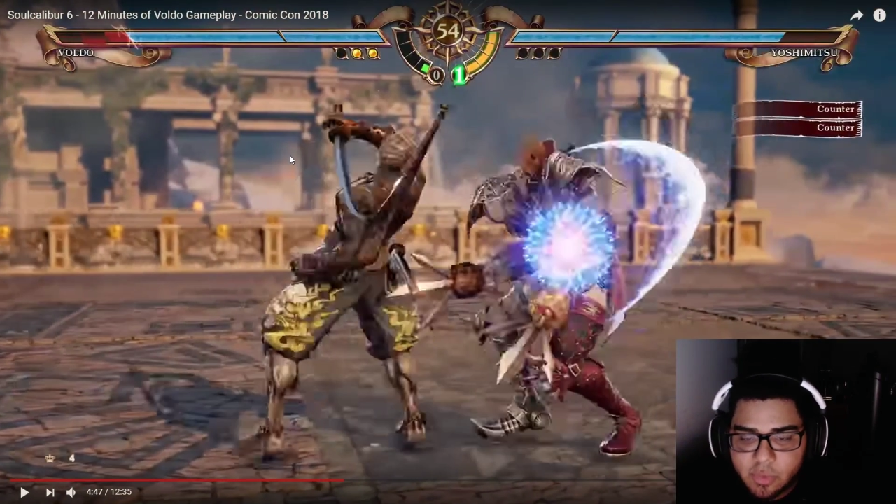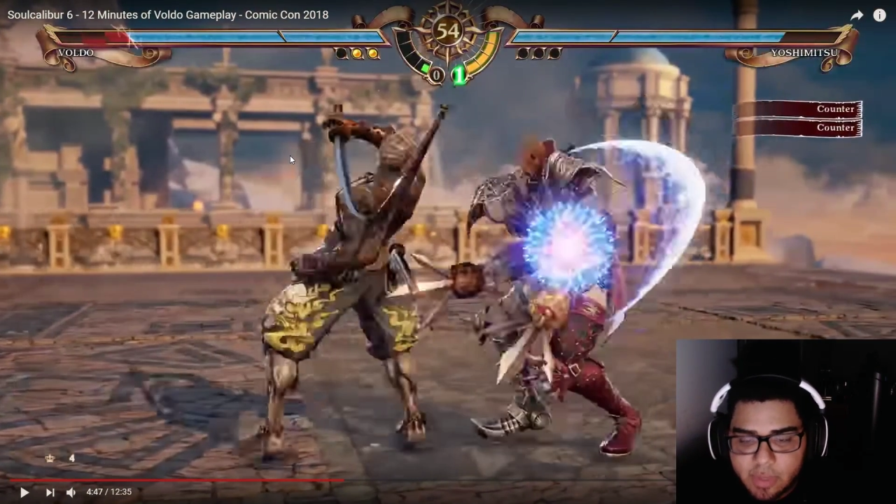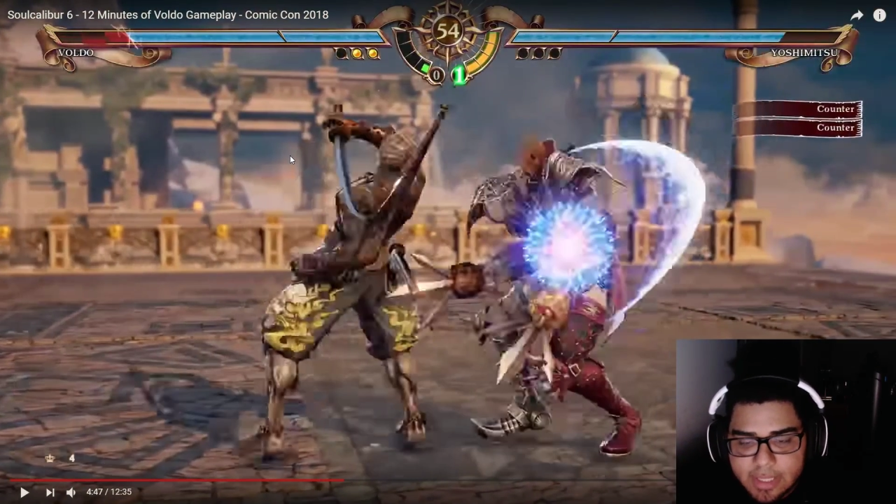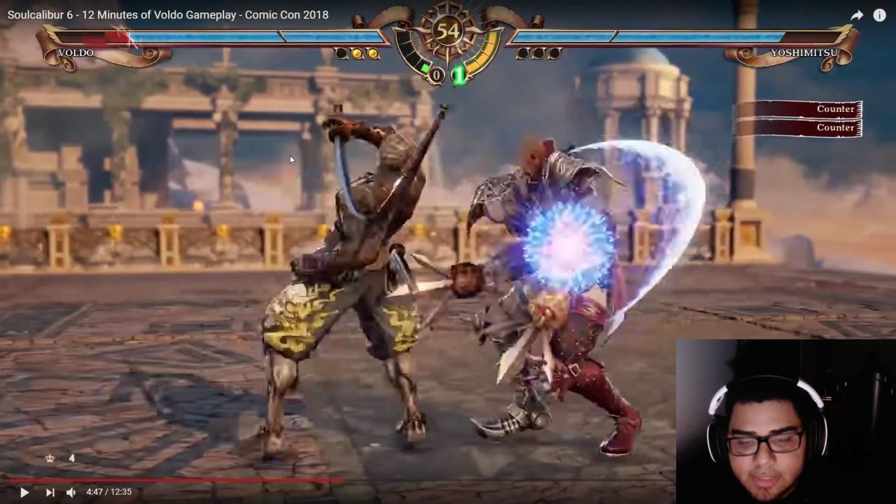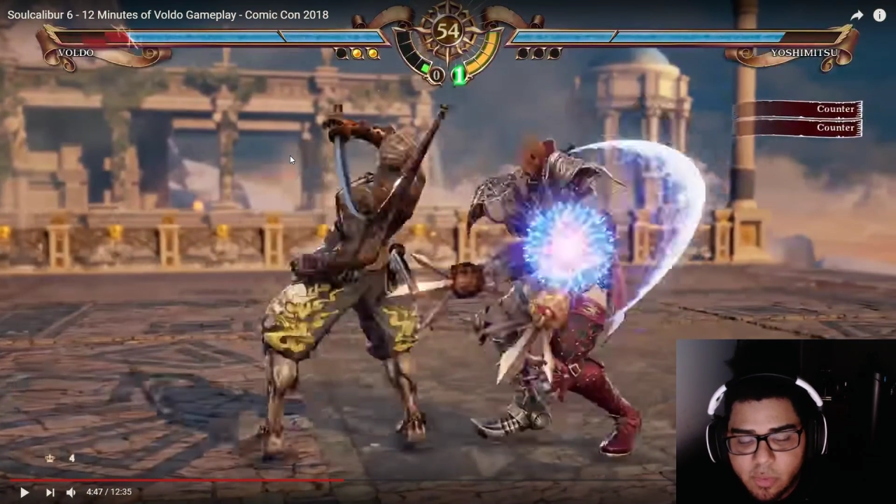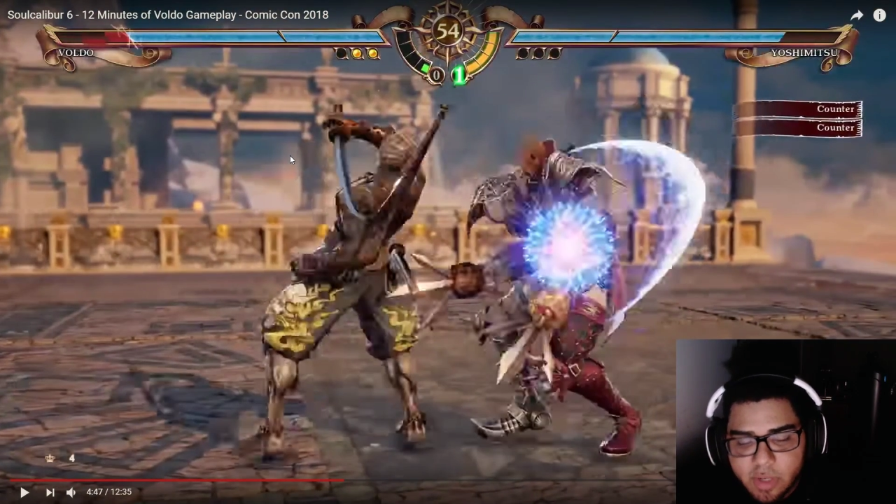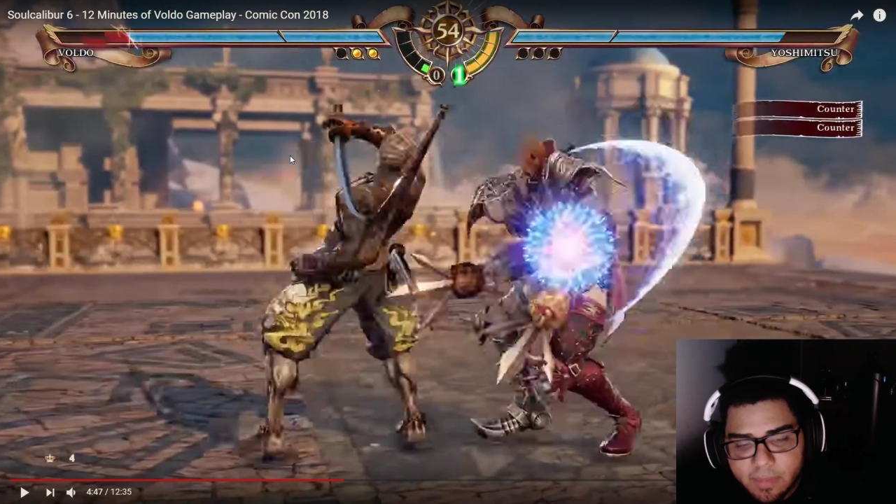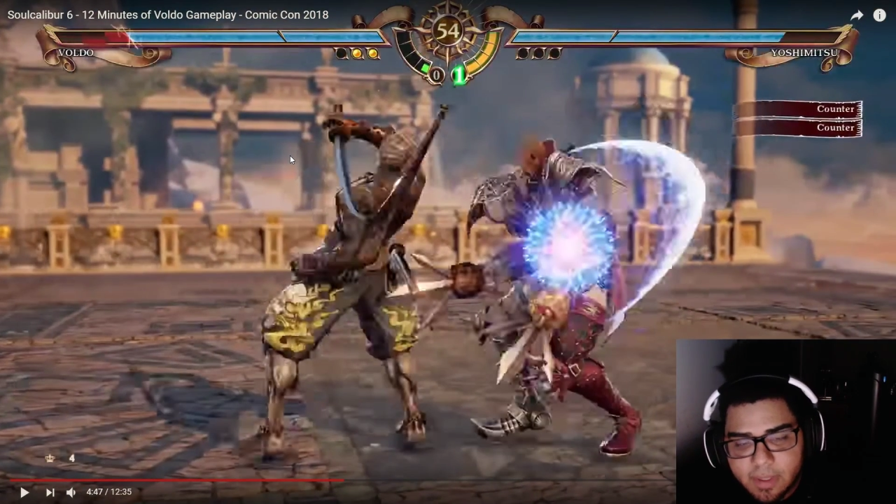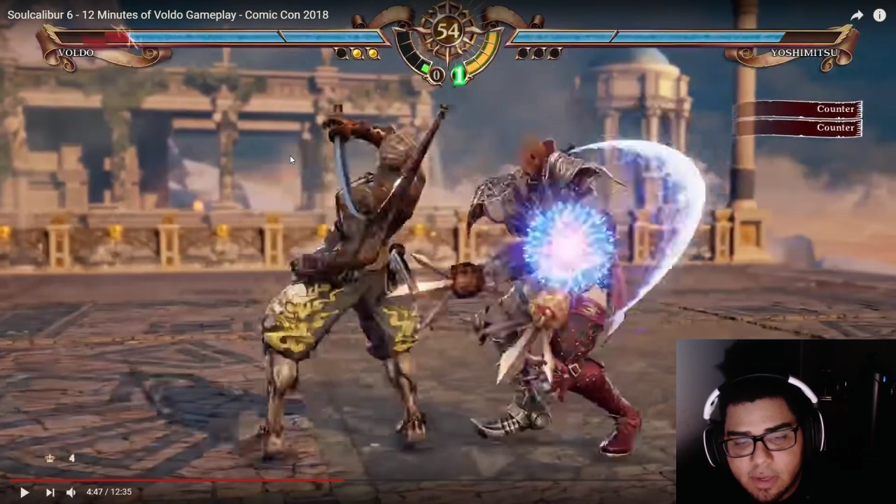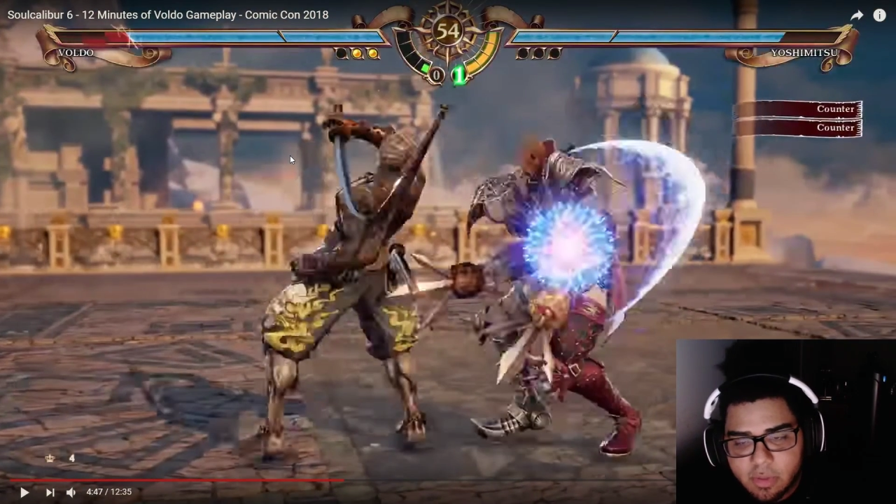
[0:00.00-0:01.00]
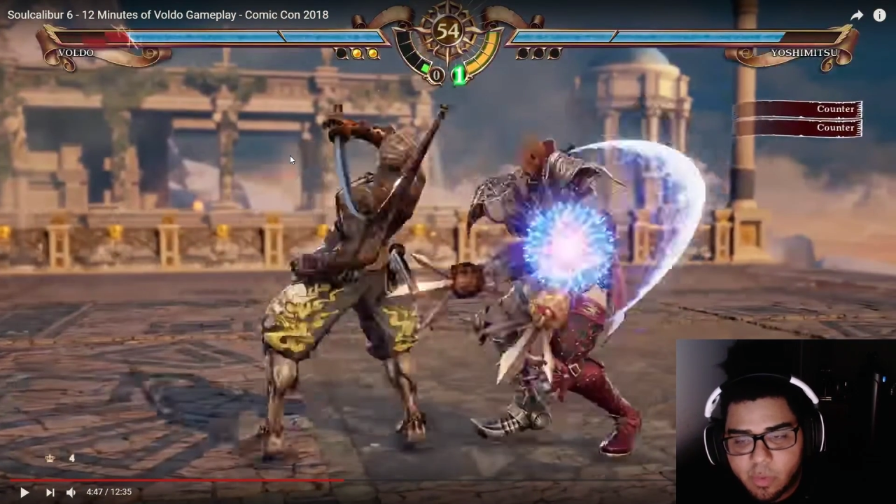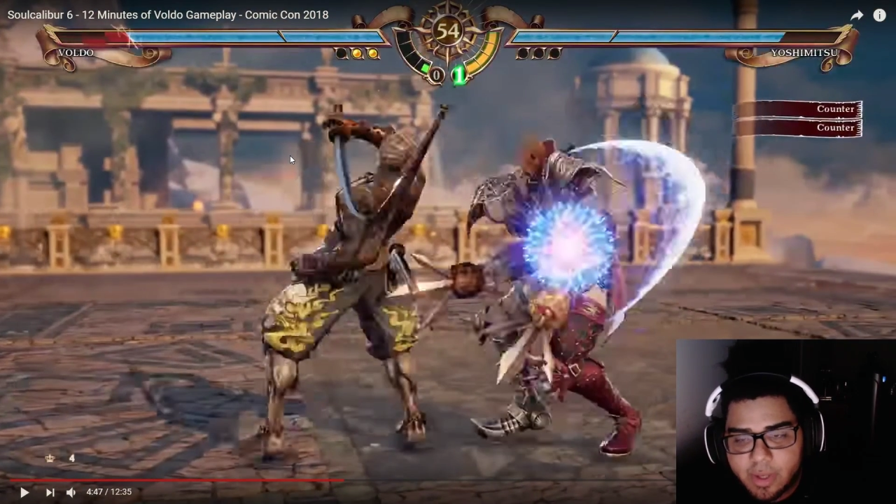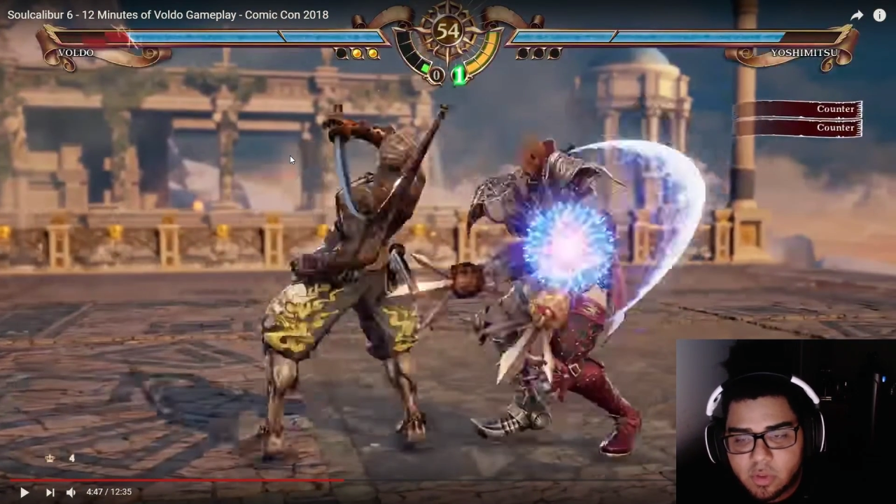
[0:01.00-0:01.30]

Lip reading: so it is going to be another way